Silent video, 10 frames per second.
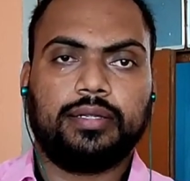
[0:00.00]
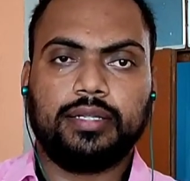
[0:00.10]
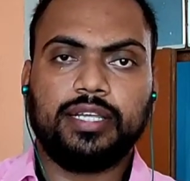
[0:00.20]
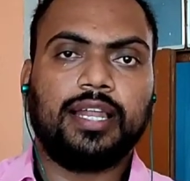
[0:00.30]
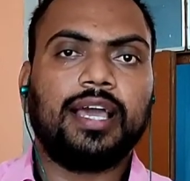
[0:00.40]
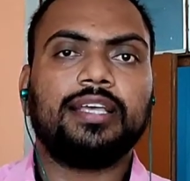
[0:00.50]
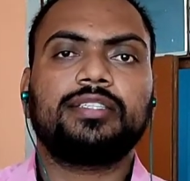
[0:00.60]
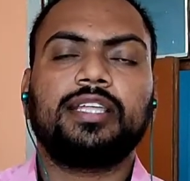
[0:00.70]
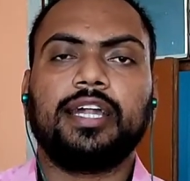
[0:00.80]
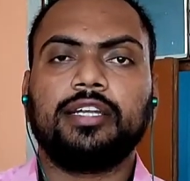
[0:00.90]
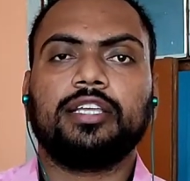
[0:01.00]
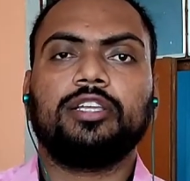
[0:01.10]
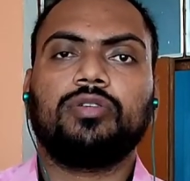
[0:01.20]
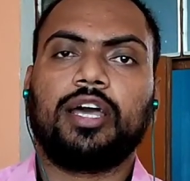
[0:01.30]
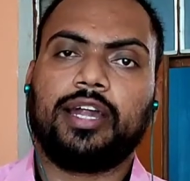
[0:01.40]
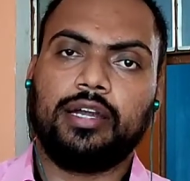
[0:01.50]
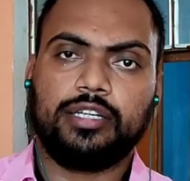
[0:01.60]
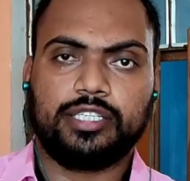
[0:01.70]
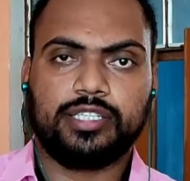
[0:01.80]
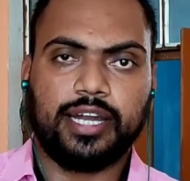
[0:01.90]
realize that you are
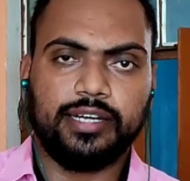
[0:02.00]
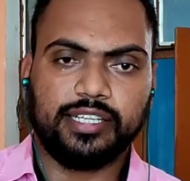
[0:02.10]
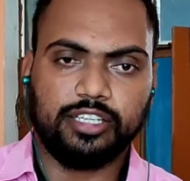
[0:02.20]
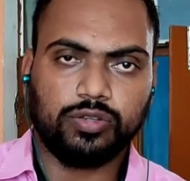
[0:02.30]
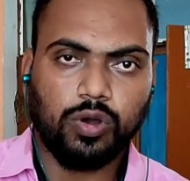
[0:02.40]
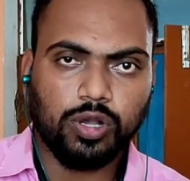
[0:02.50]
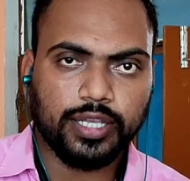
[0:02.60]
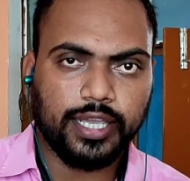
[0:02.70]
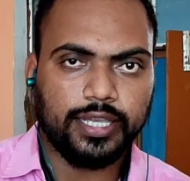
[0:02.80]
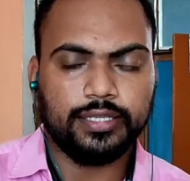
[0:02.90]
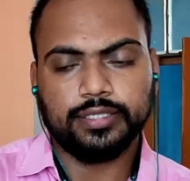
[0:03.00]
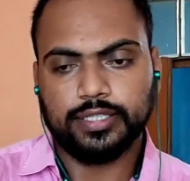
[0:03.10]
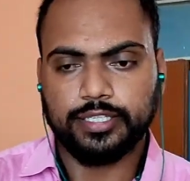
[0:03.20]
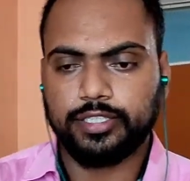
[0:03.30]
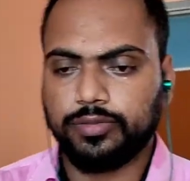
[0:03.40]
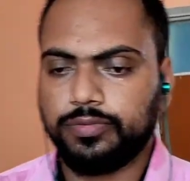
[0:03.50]
understanding it. Okay? Thank